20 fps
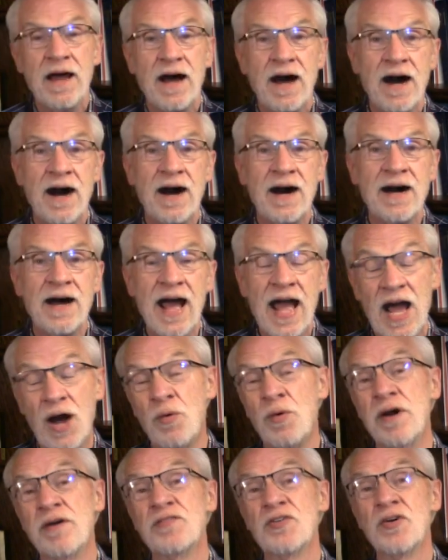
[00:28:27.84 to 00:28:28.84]

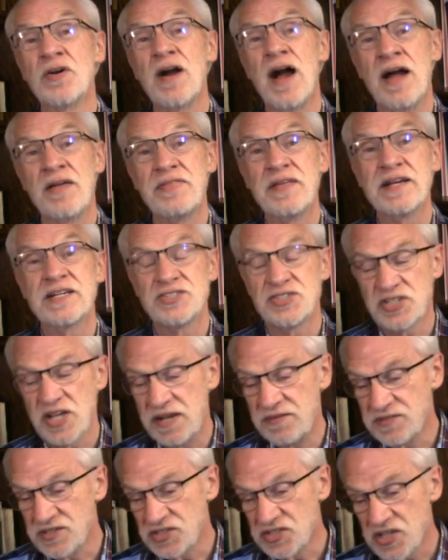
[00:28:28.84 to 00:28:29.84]
However, I think it's
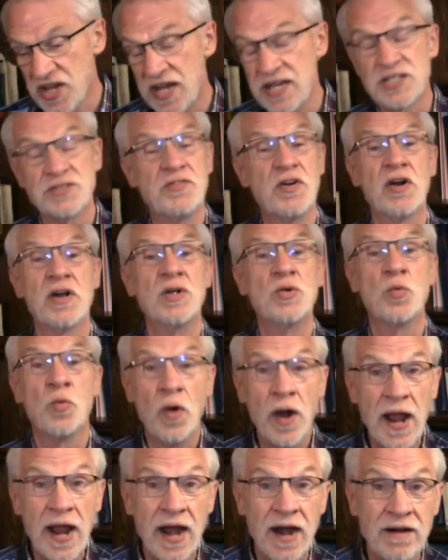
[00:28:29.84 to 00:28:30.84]
safe to say it's very
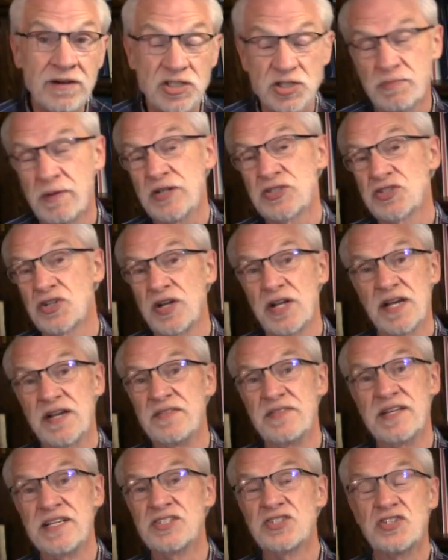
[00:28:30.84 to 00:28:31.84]
rare, especially
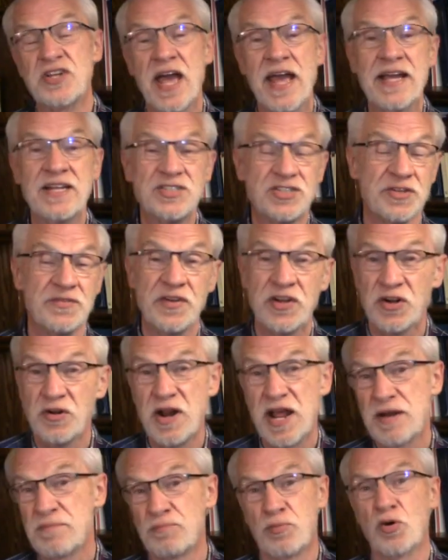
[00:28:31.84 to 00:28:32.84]
in these days of
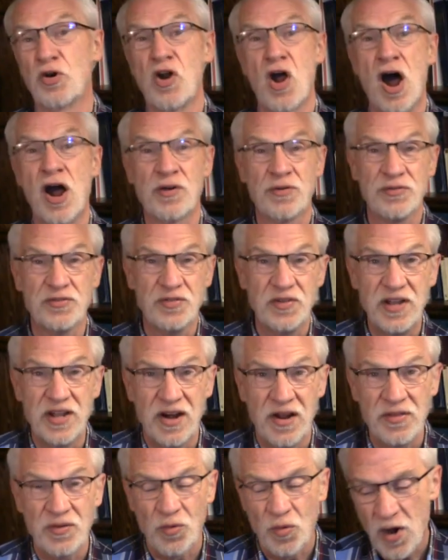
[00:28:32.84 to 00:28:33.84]
internet pornography
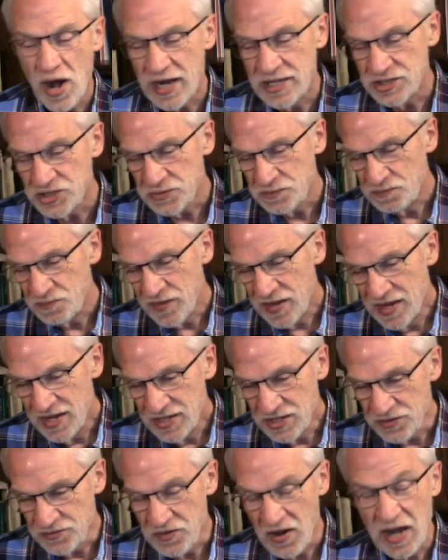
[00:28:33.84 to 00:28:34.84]
and otherwise,
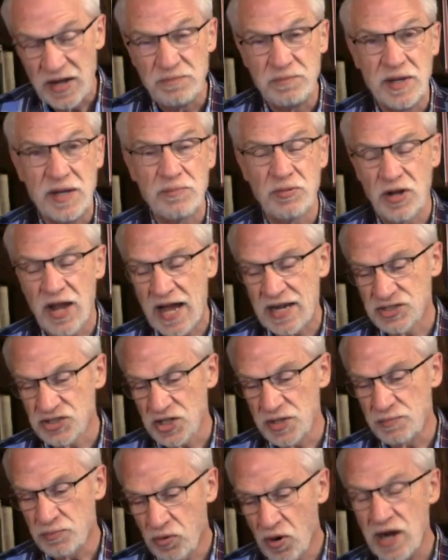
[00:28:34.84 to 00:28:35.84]
to find people
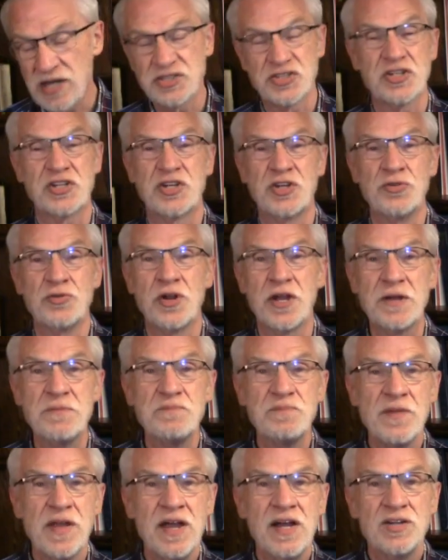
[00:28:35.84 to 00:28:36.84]
actually
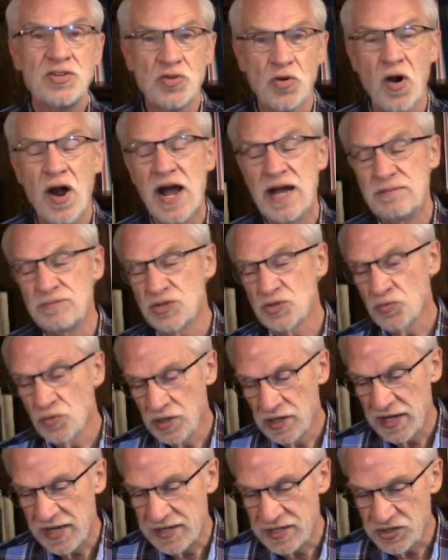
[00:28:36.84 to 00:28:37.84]
prosecuting crimes
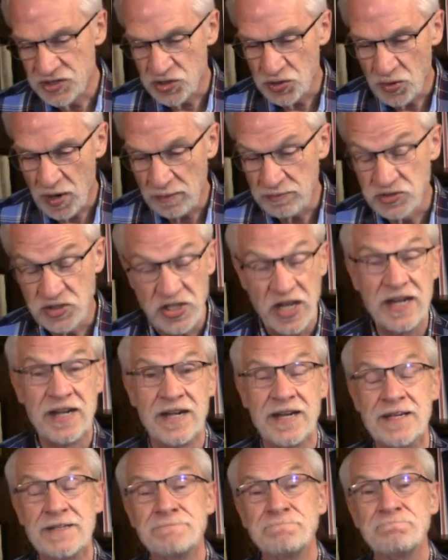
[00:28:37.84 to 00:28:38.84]
related to
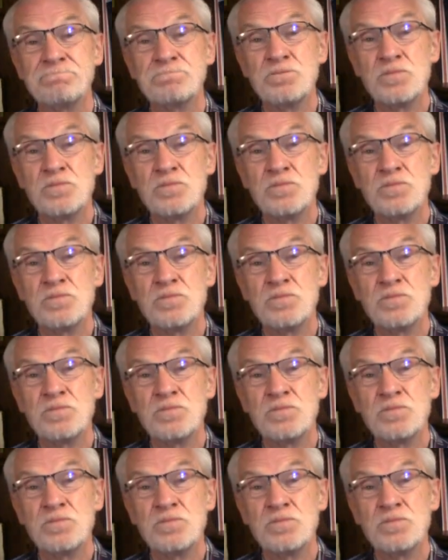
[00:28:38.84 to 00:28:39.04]
obscenity.